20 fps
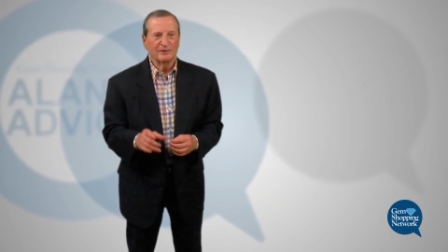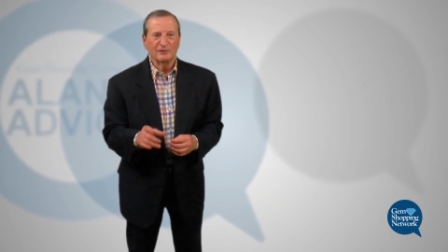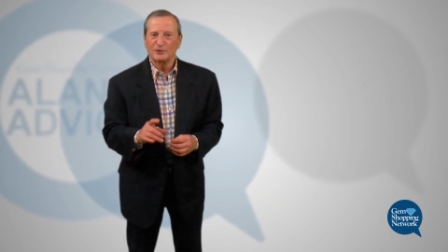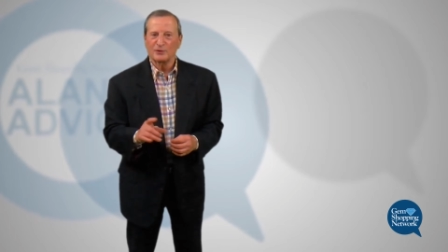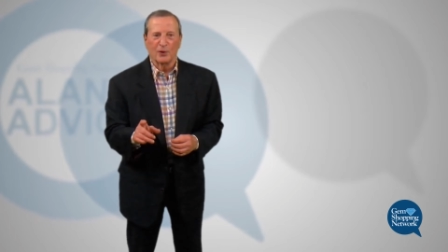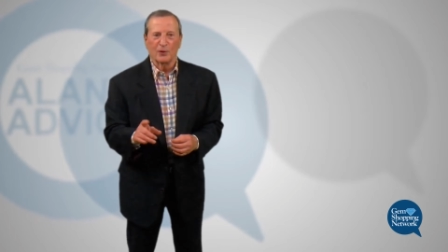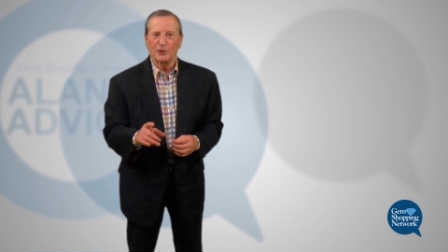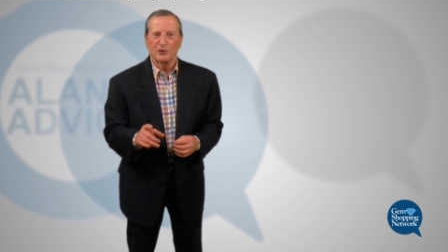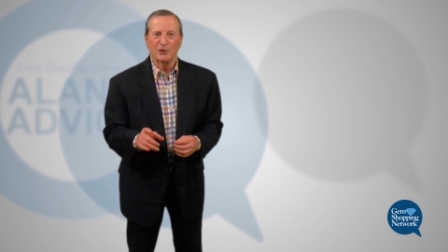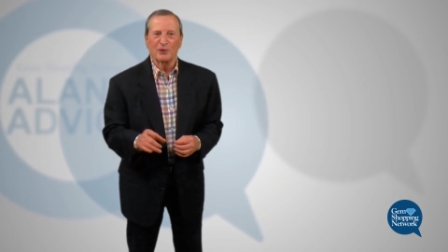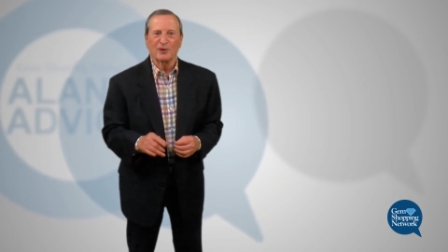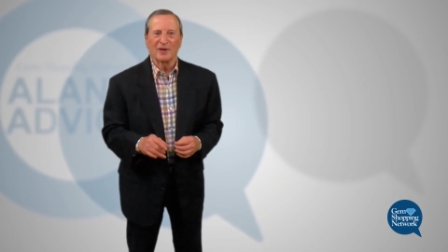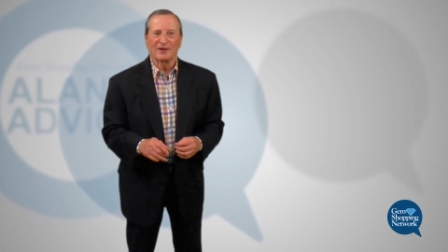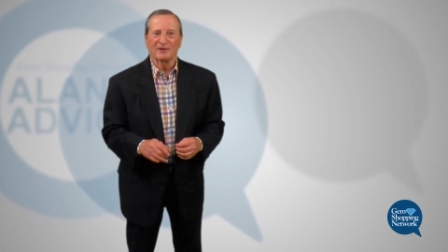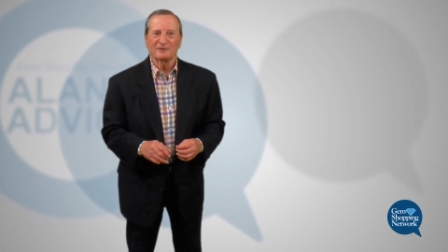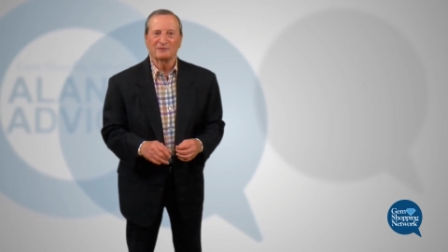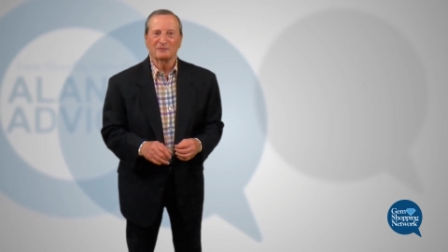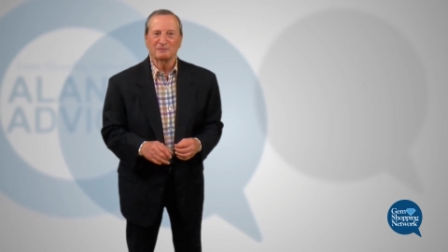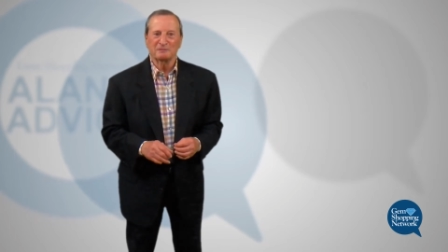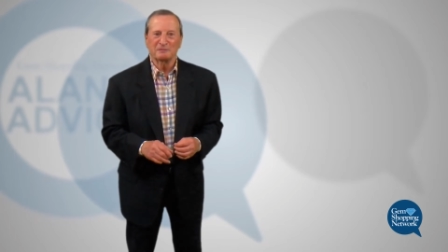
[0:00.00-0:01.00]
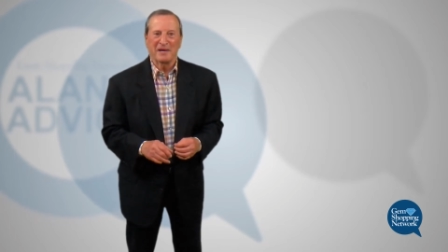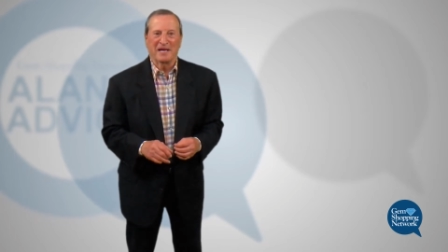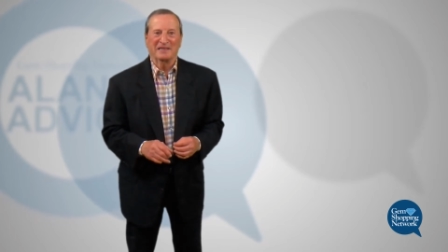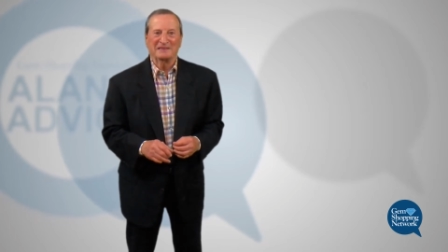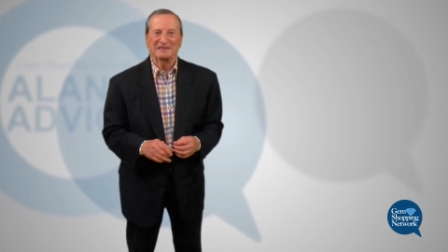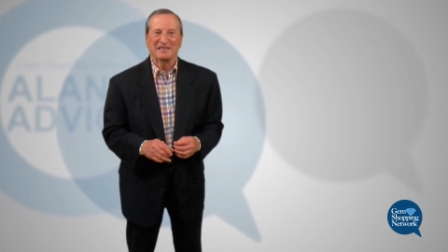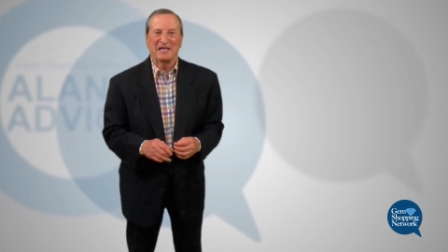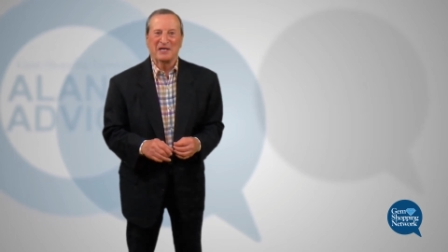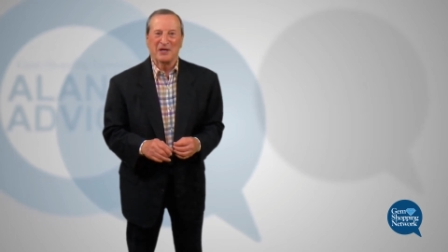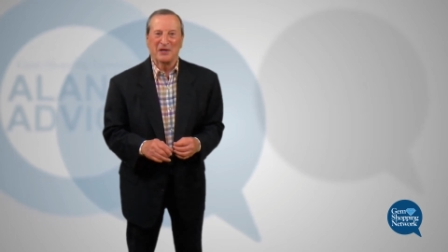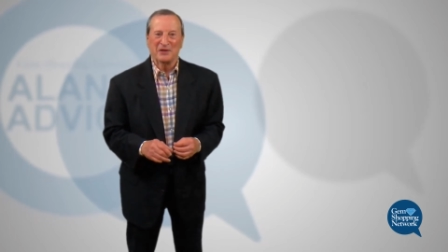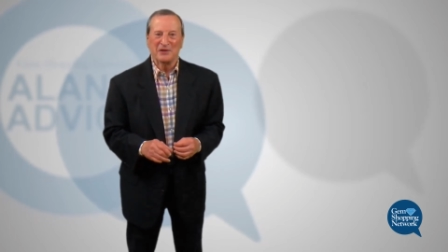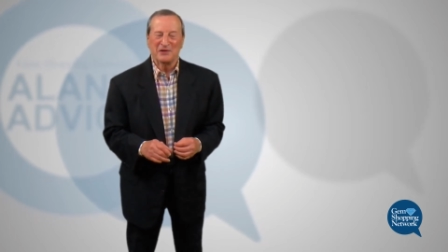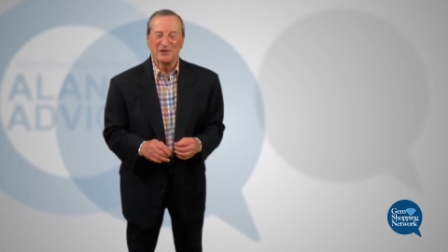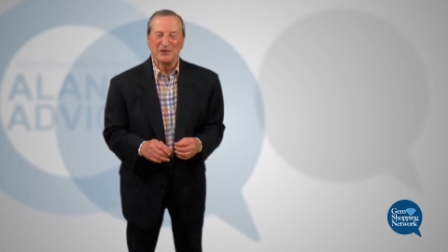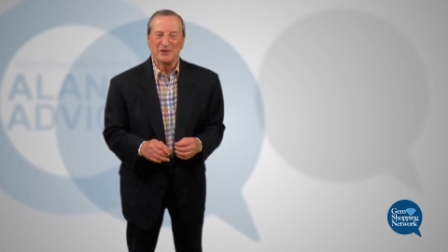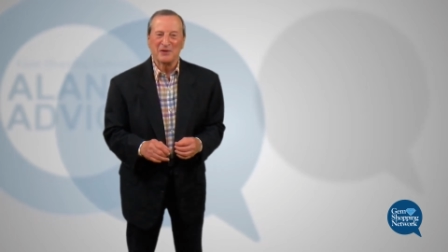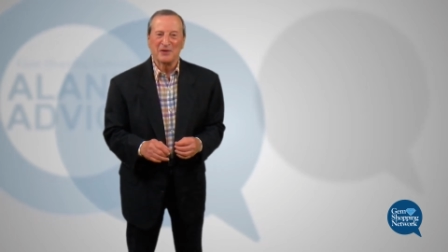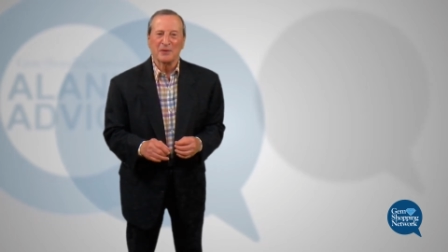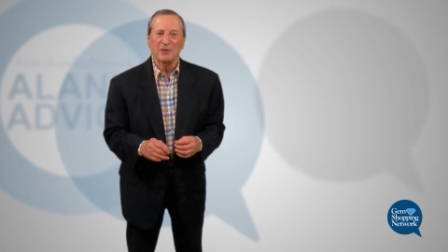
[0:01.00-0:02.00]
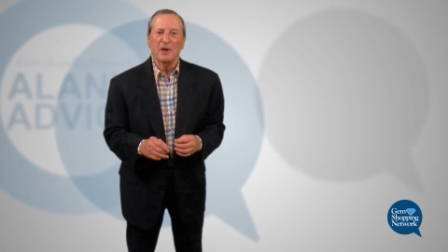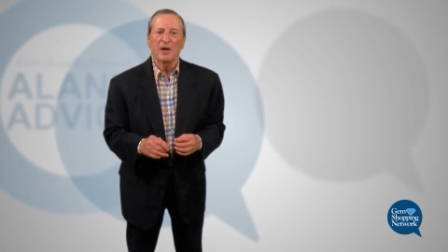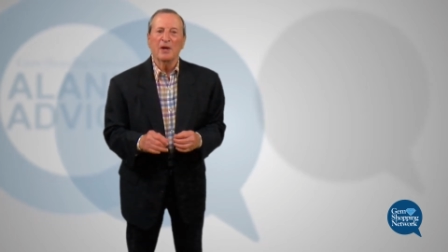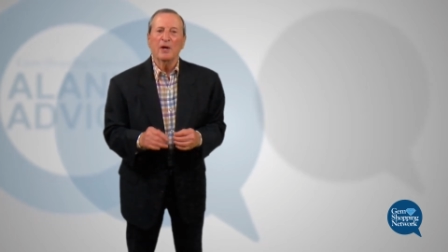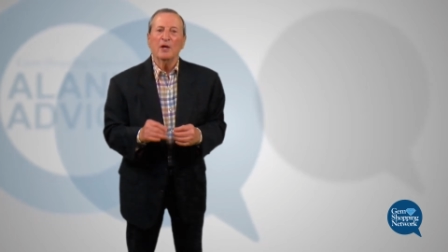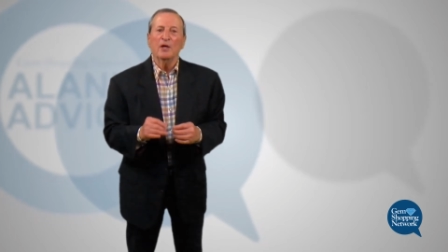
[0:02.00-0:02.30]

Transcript: Don't do it, I'll pass that on to you.